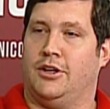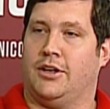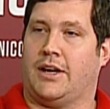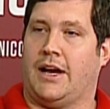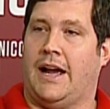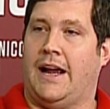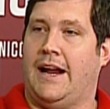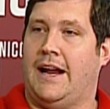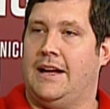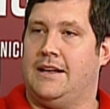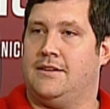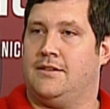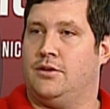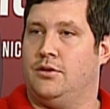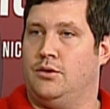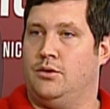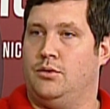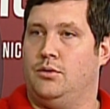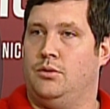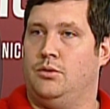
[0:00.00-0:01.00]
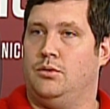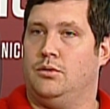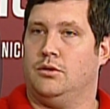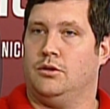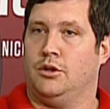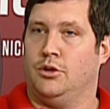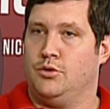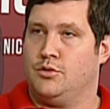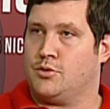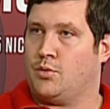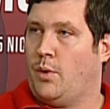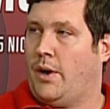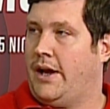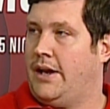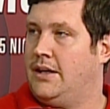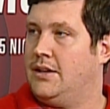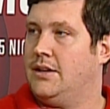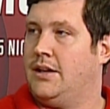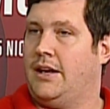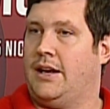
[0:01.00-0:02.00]
I had to lose
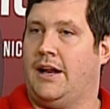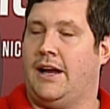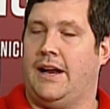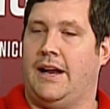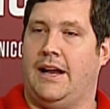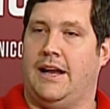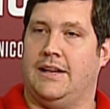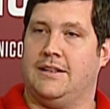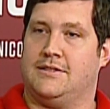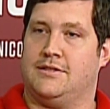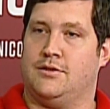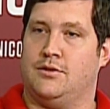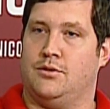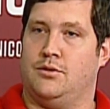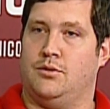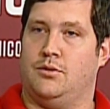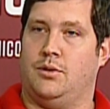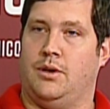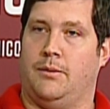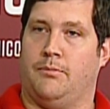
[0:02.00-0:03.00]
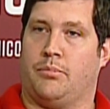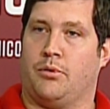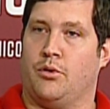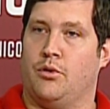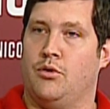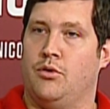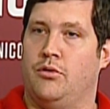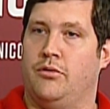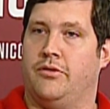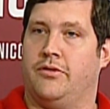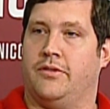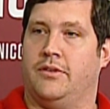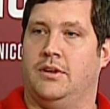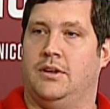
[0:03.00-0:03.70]
weight, and I had to improve